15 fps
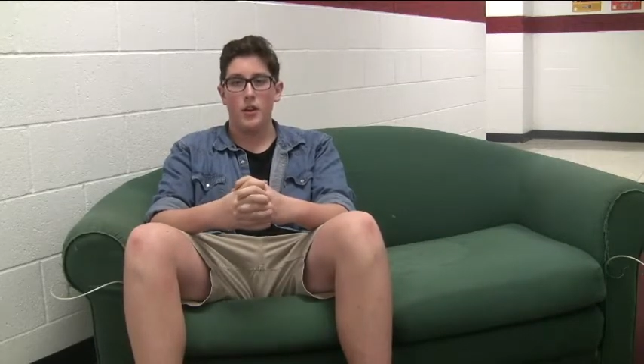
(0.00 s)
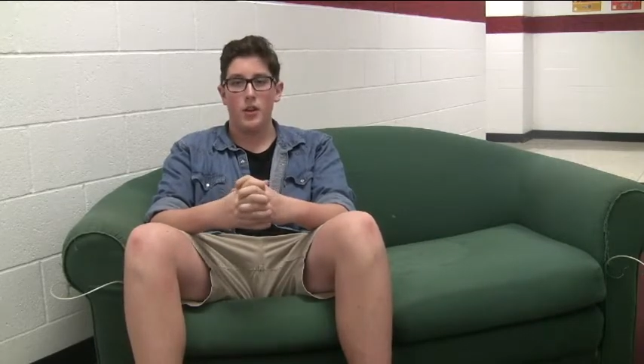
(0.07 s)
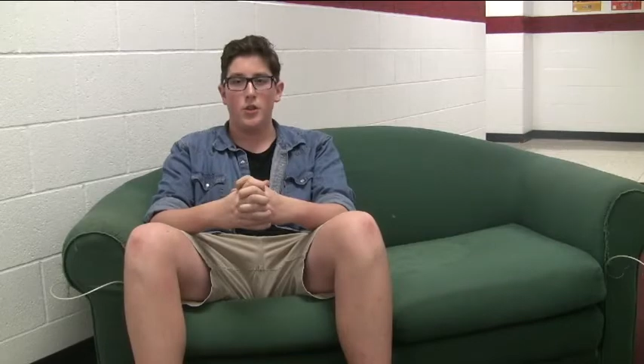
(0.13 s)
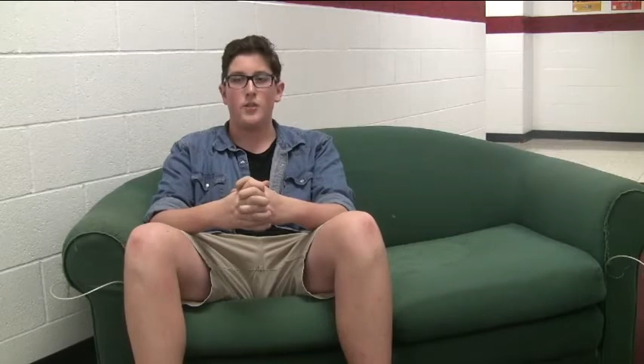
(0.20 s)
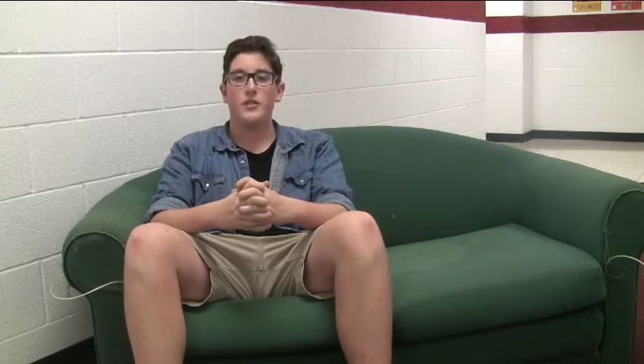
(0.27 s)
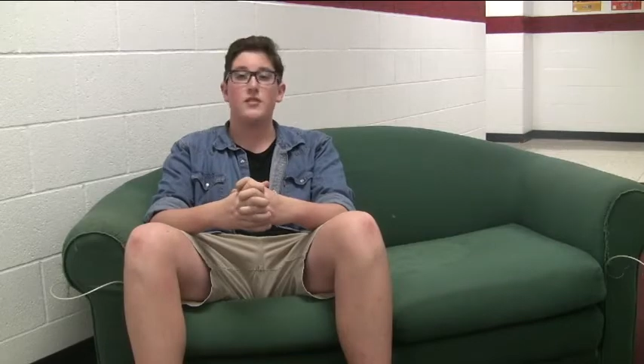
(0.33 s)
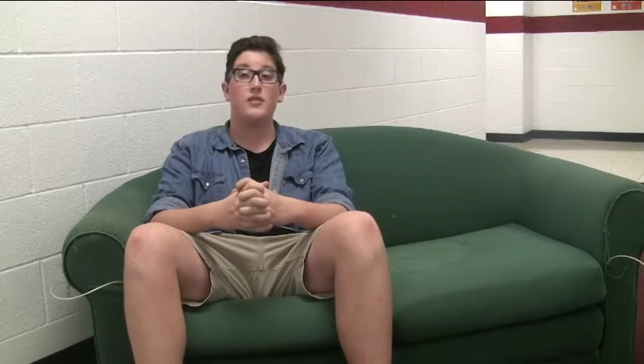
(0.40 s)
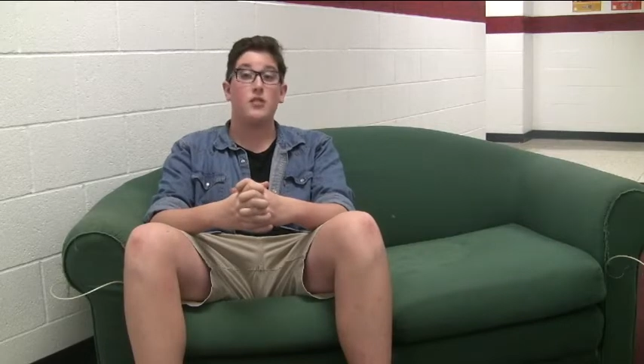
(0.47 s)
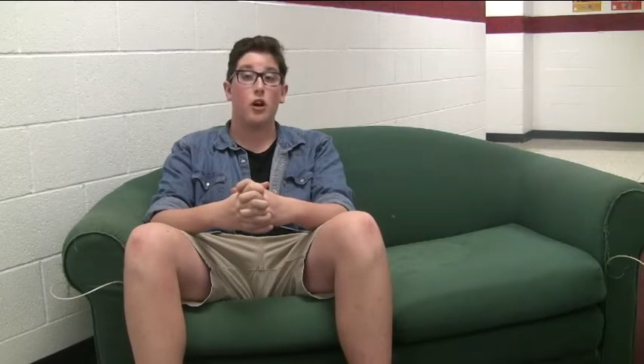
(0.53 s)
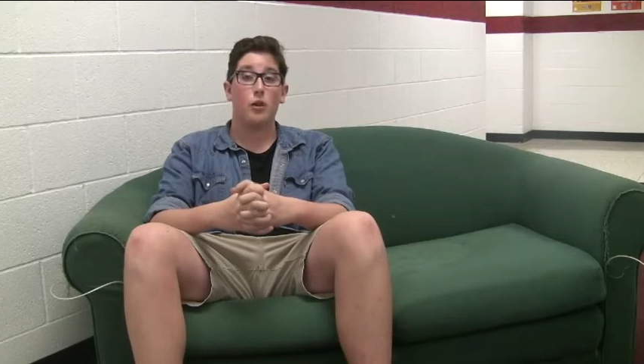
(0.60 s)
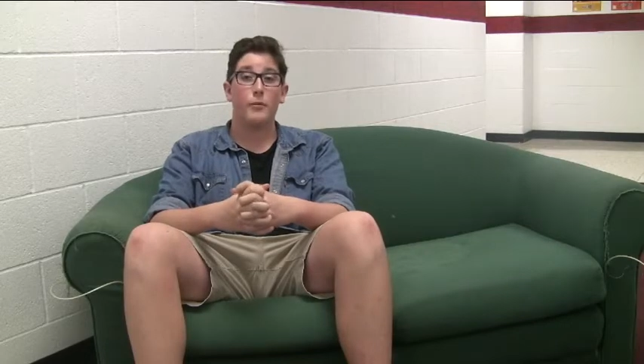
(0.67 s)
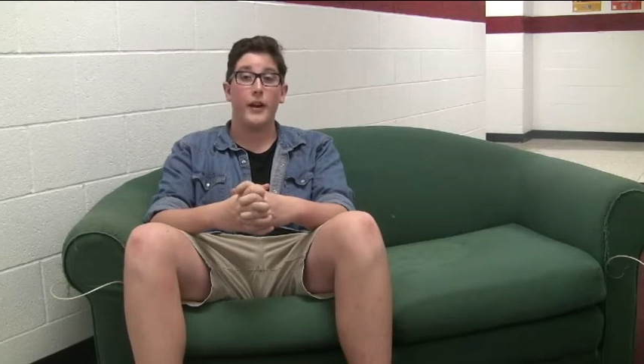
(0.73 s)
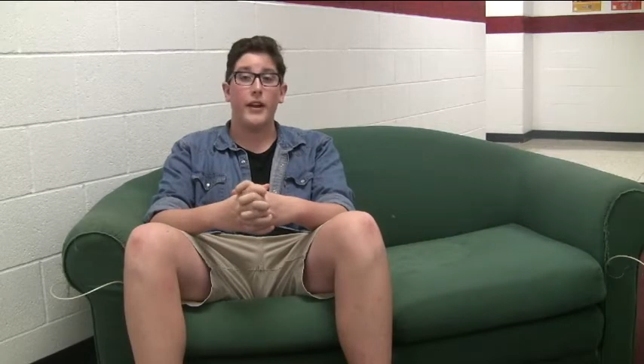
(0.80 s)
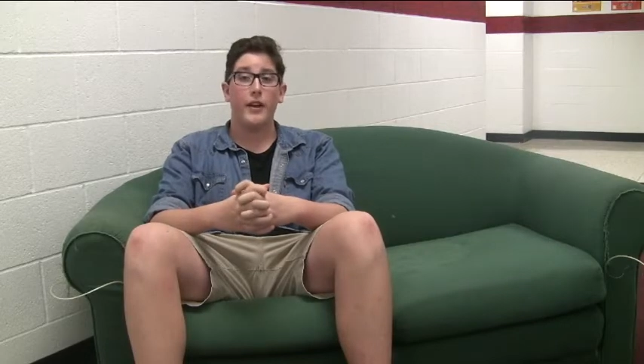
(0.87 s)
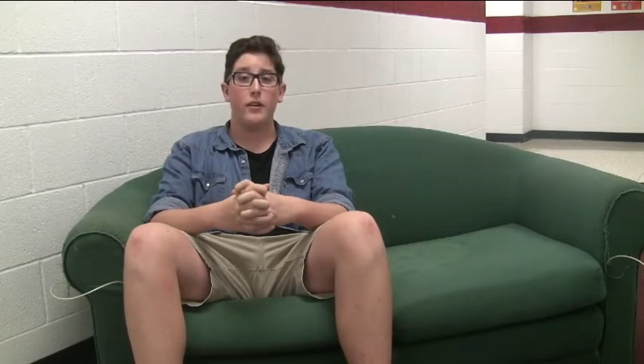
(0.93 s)
You can
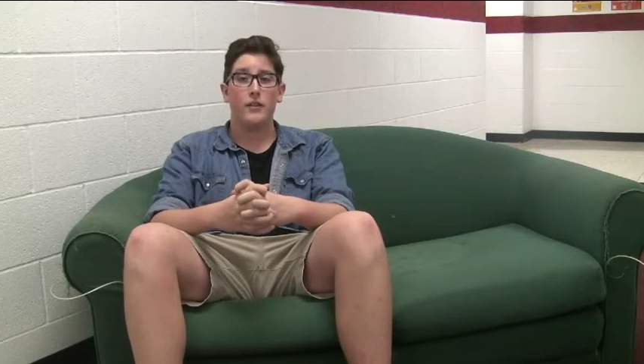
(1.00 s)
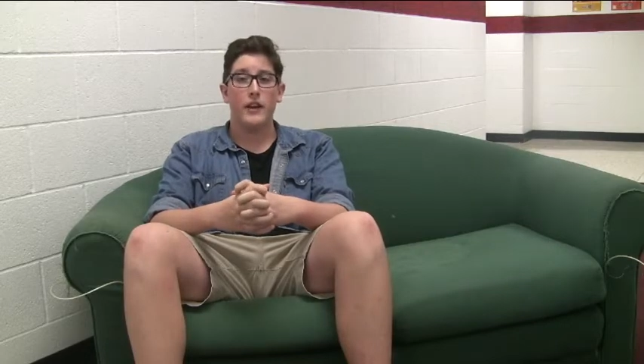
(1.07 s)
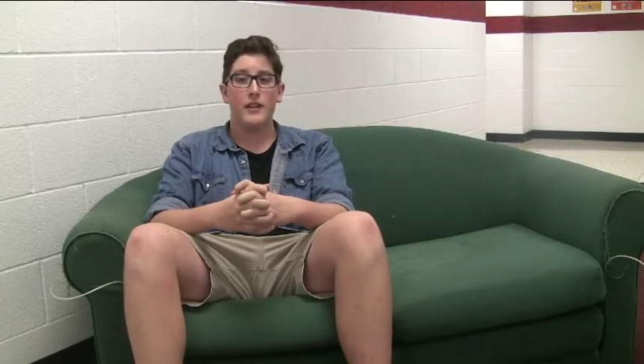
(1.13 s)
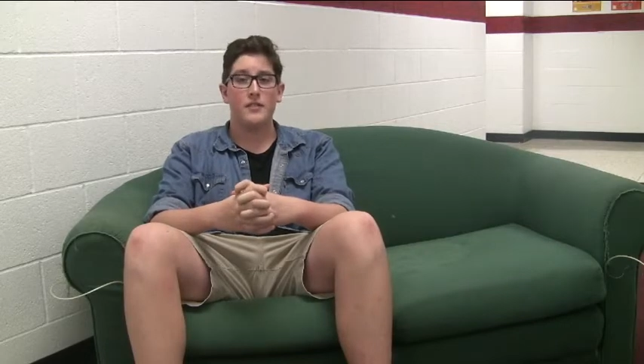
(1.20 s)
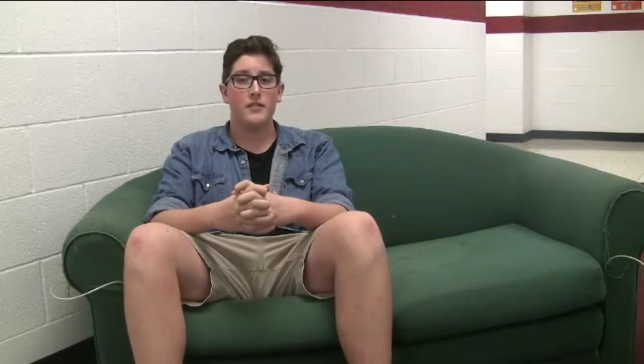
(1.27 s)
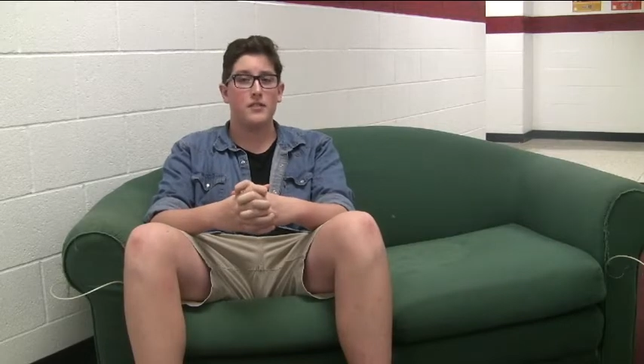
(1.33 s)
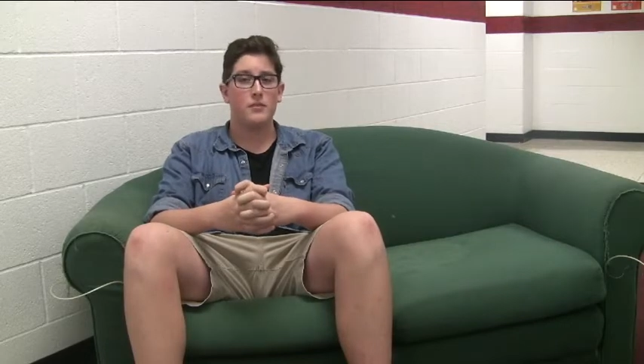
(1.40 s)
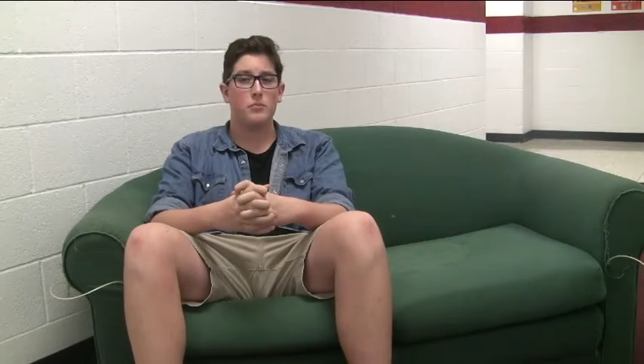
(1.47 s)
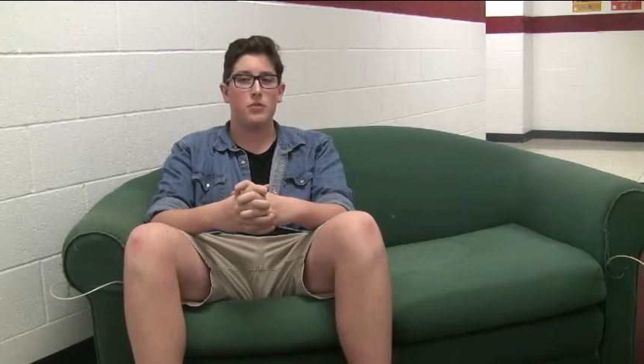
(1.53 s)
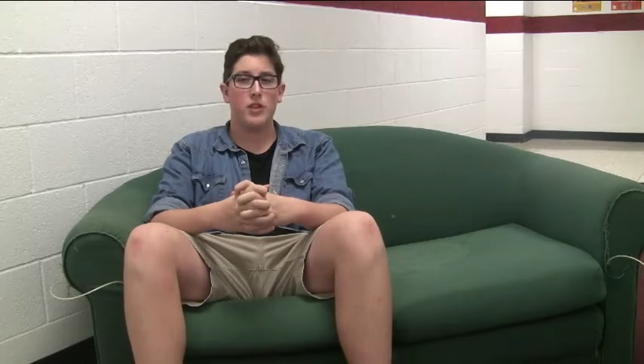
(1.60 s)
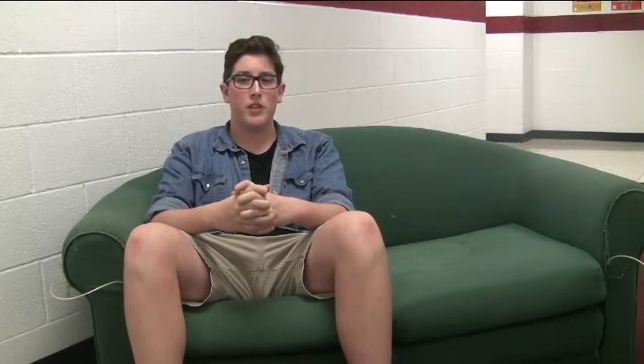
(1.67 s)
start by utilizing some